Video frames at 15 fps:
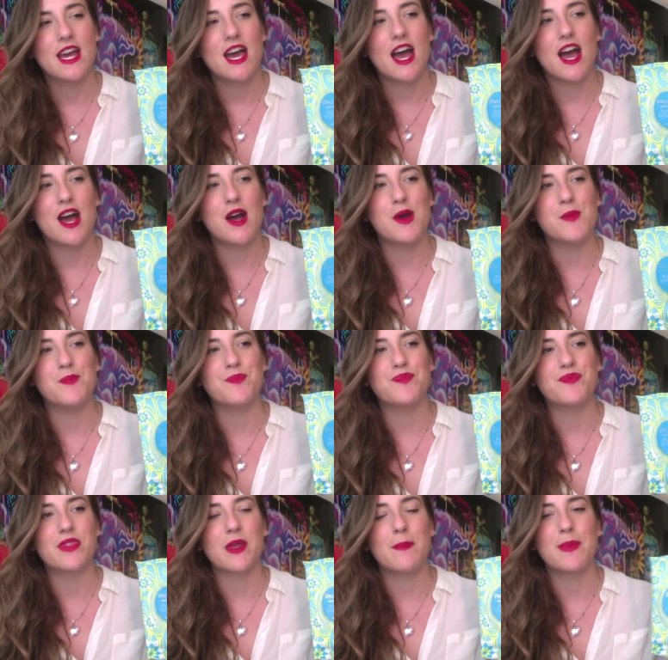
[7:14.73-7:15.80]

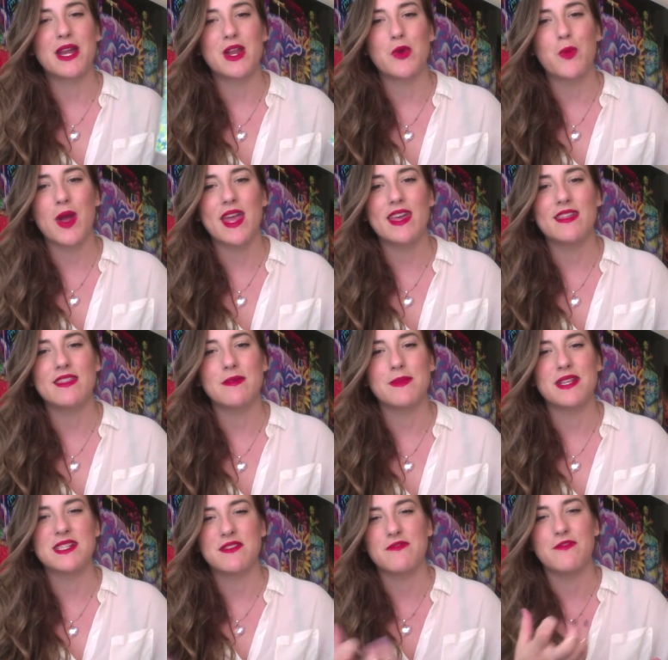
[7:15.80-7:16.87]
but in a way that
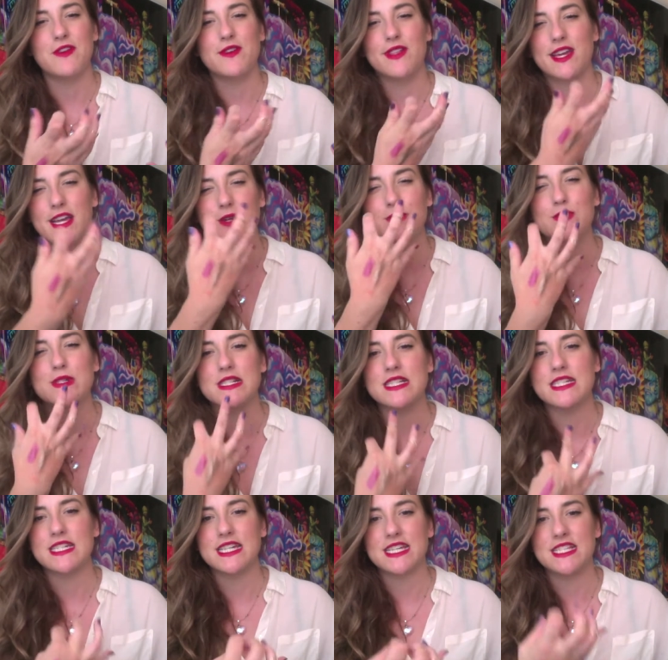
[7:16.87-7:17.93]
makes it feel like I
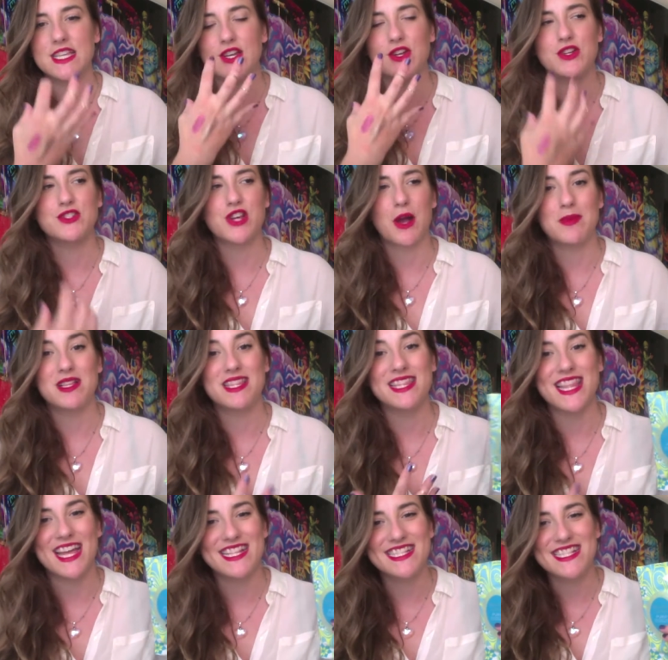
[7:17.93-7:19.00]
really did a good job
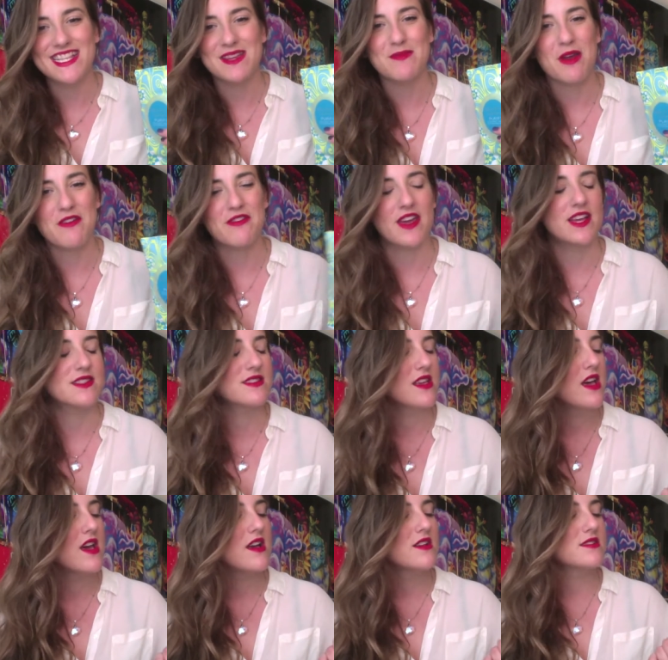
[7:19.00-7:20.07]
cleansing my face.
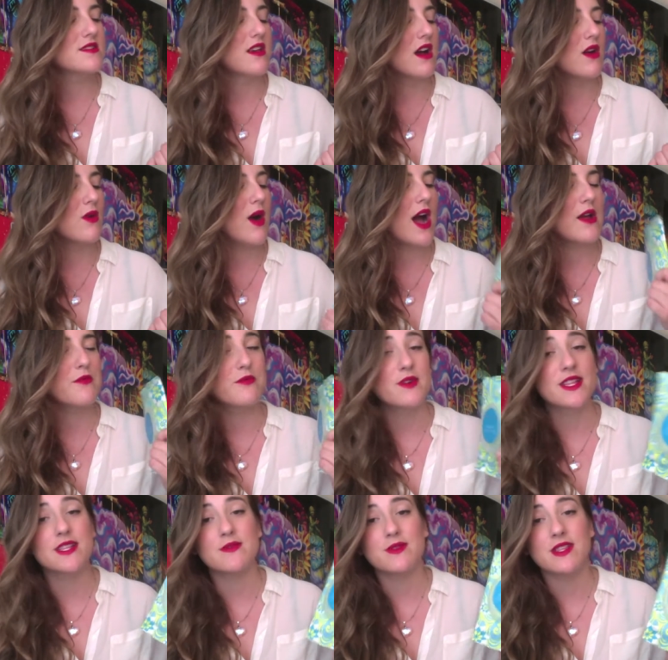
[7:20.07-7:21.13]
So I
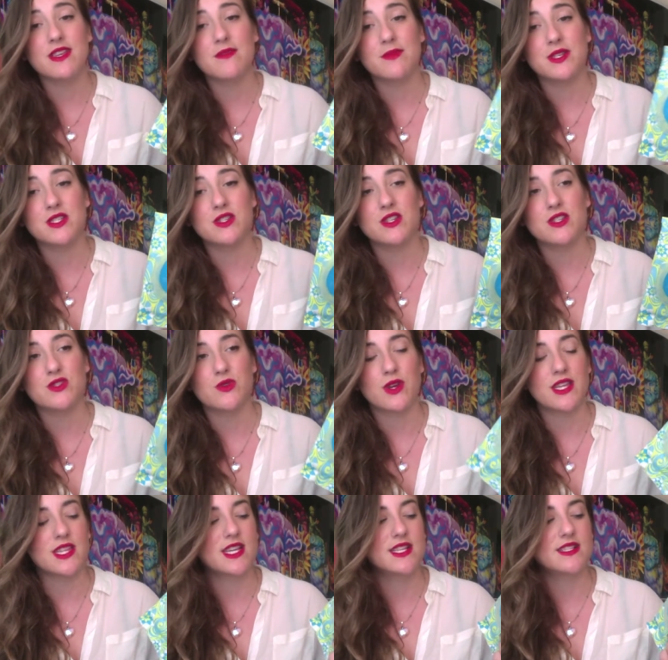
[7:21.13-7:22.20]
really, really been
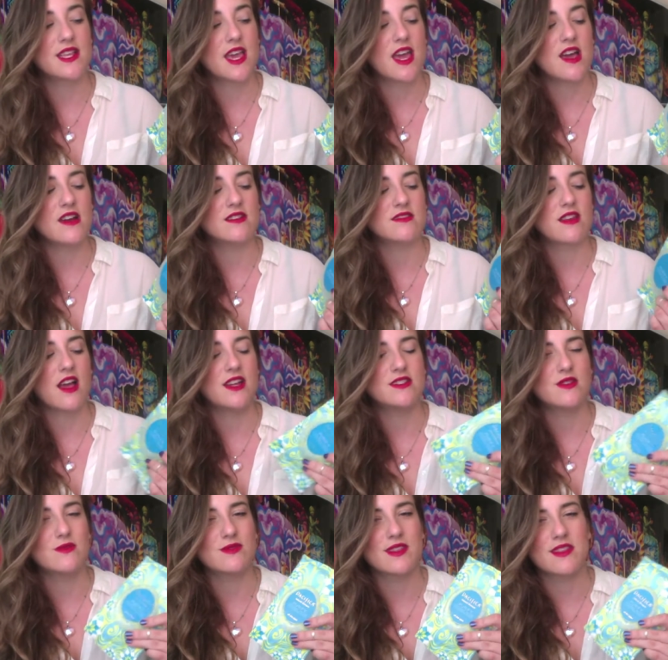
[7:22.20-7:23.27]
enjoying these, and I
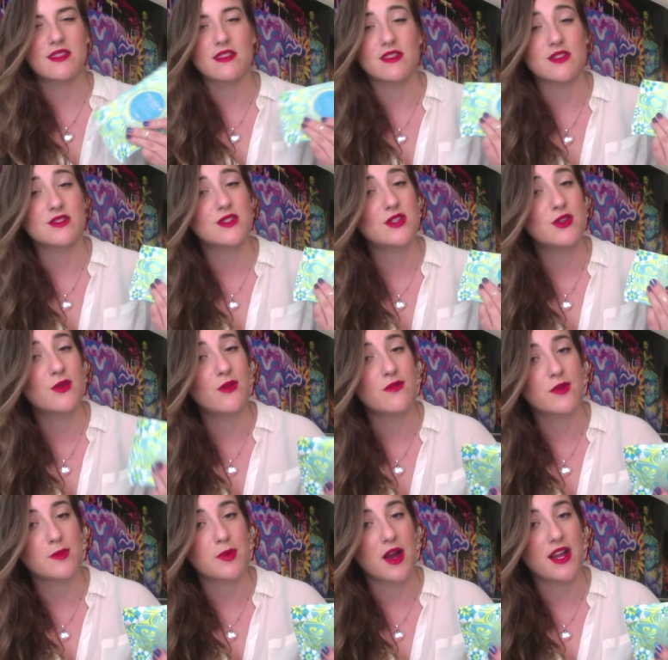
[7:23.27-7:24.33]
don't think that they're too
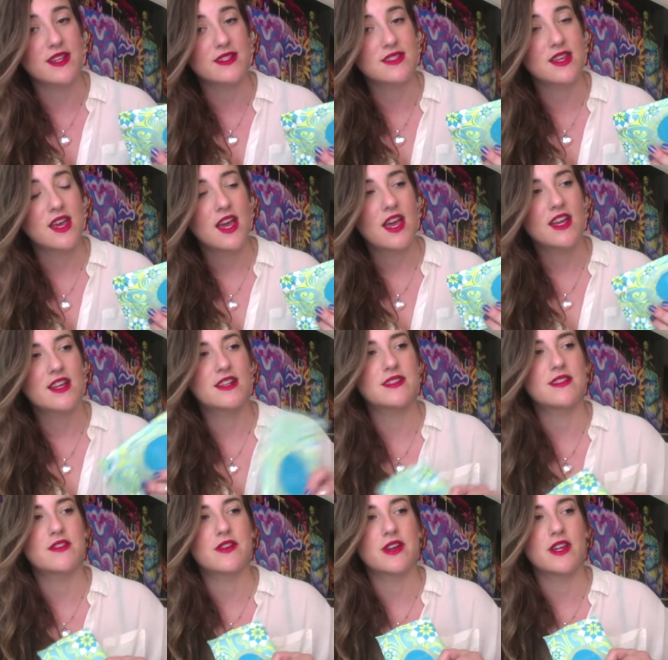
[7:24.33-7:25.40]
overpriced
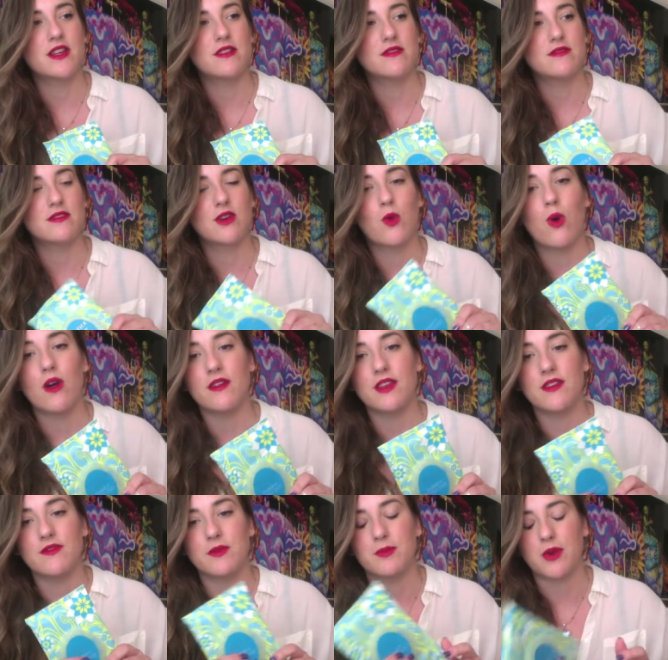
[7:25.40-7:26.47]
considering the
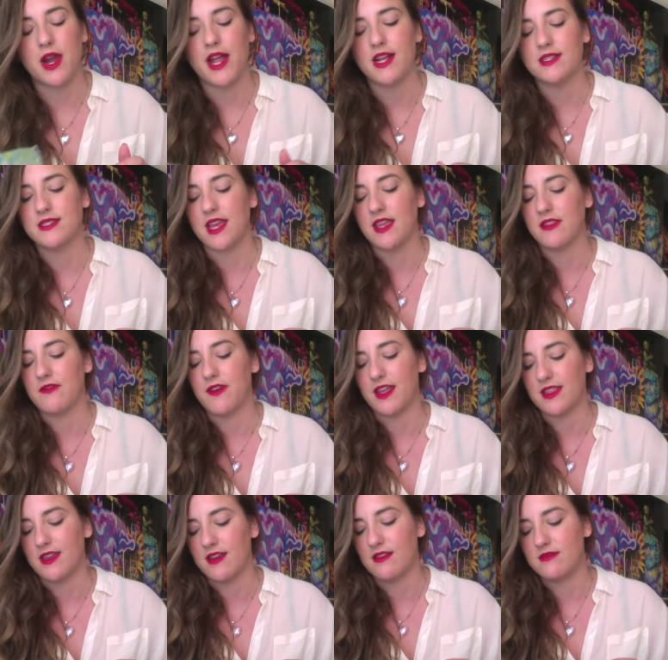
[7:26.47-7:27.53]
quality of the brand and the
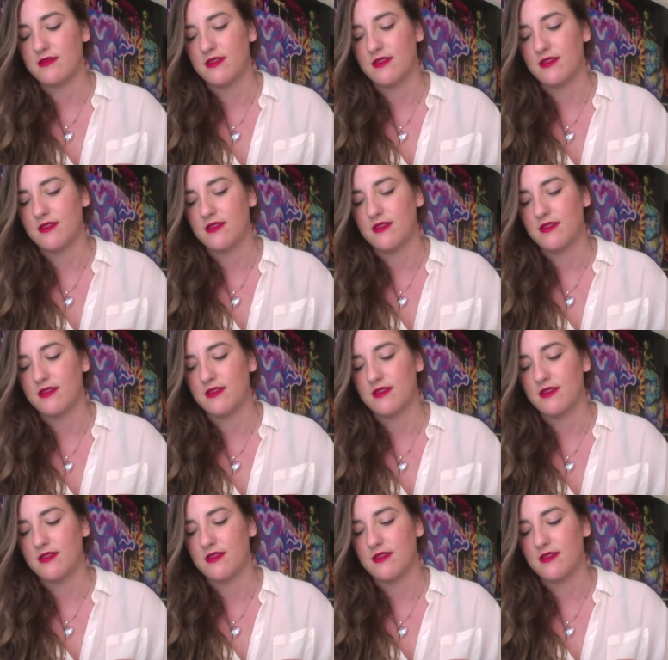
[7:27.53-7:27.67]
fact that,